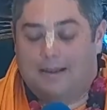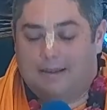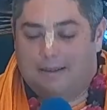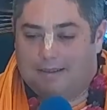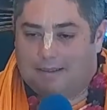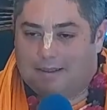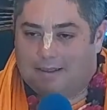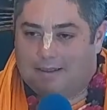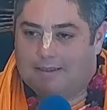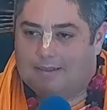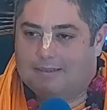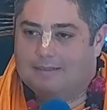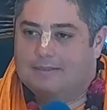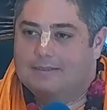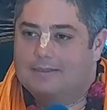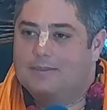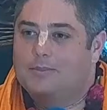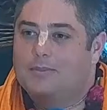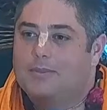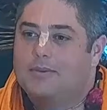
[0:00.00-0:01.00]
I did that.
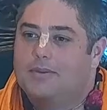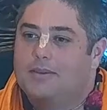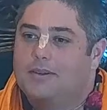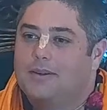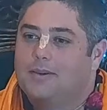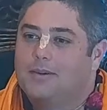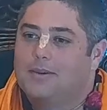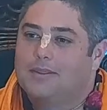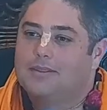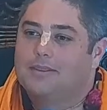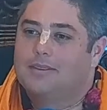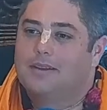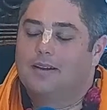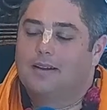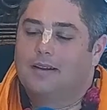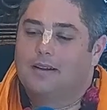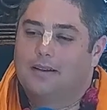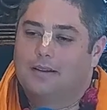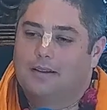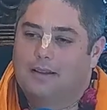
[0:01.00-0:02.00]
Anyways,
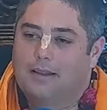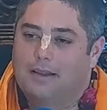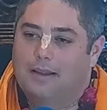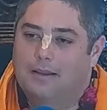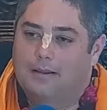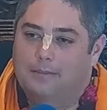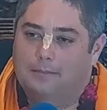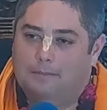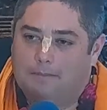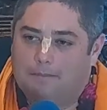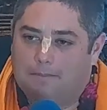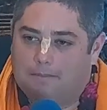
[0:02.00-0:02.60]
uh, yeah.